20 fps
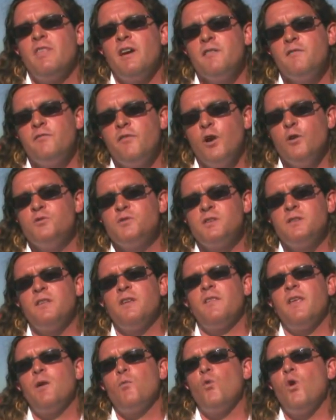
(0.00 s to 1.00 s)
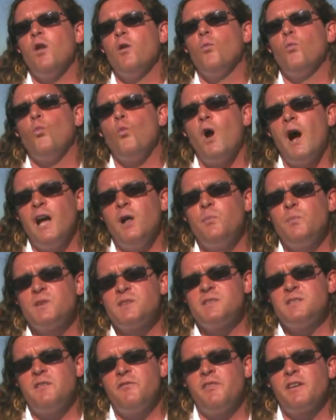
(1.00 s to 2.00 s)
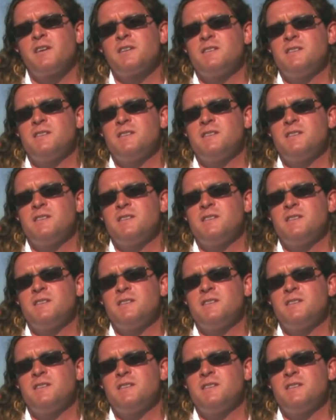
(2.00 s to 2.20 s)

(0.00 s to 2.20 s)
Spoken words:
They voted that they want wild Pacific